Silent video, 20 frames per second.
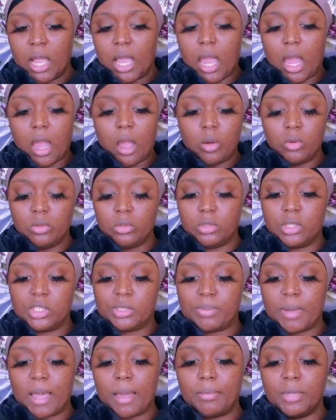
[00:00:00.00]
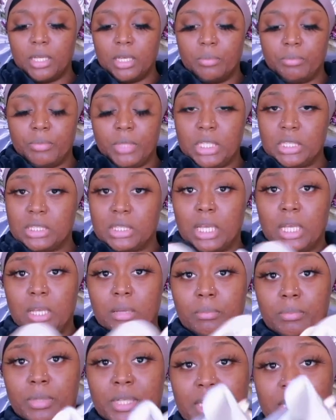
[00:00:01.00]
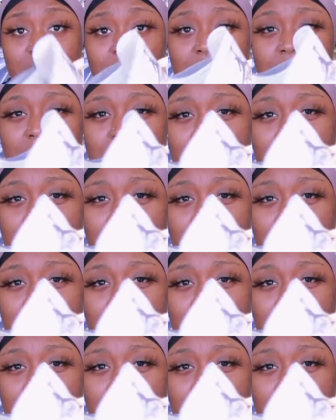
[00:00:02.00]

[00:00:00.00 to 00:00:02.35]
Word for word: I don't know. It's probably a me thing, but it